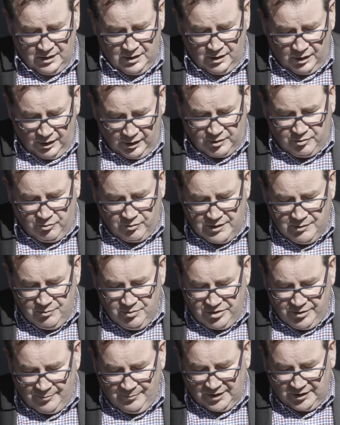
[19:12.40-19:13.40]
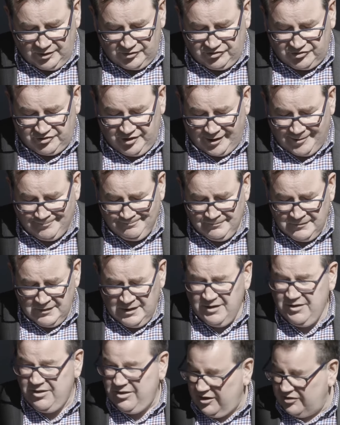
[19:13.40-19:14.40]
I agree with the Minister.
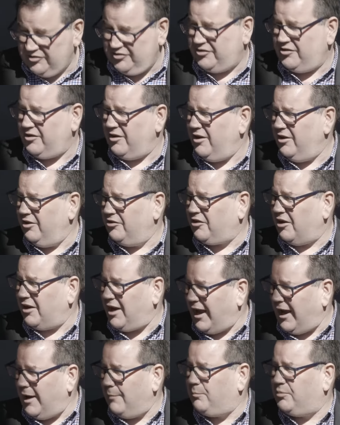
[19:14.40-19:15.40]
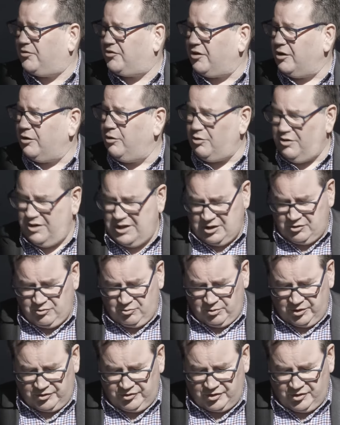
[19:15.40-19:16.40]
This is an absolutely
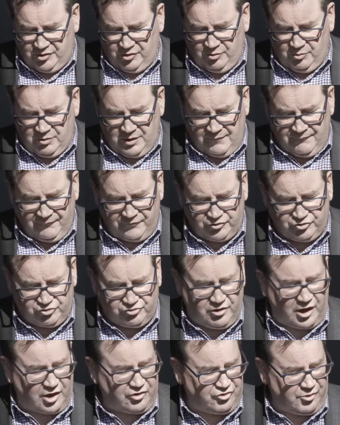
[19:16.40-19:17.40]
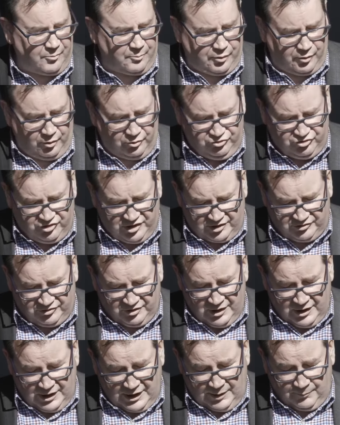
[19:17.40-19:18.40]
critical infrastructure project
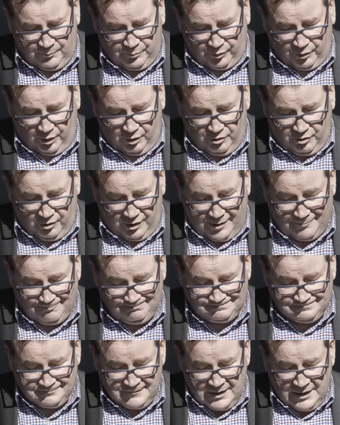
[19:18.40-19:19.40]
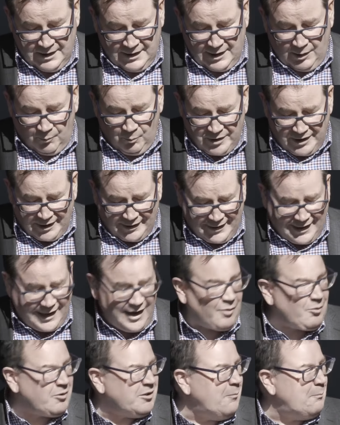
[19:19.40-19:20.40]
and program, and we are
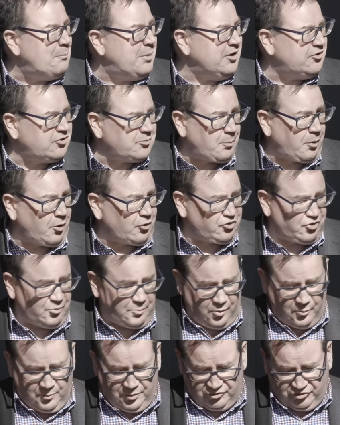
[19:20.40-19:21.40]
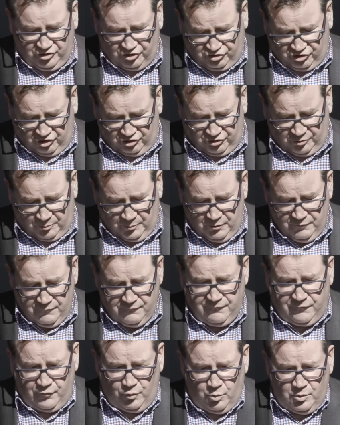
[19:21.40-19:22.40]
now in the best possible position to move
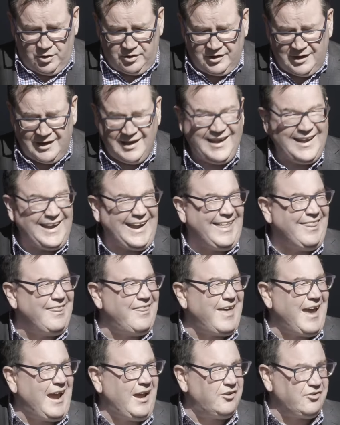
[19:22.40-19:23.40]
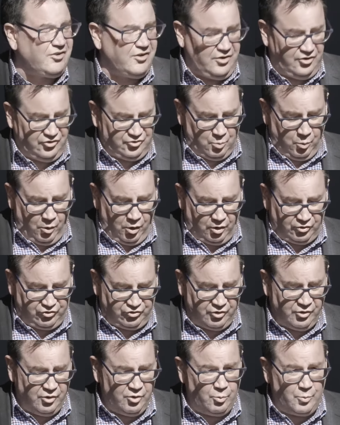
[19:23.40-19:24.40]
forward, and that is what
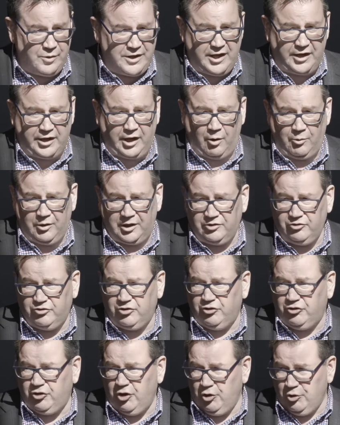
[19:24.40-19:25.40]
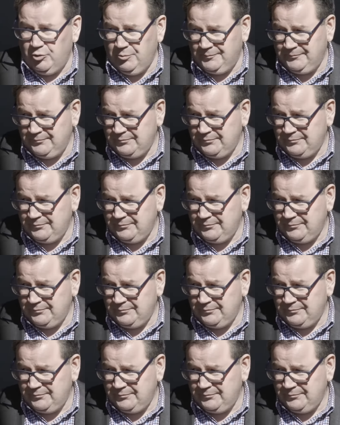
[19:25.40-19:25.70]
we are going to do.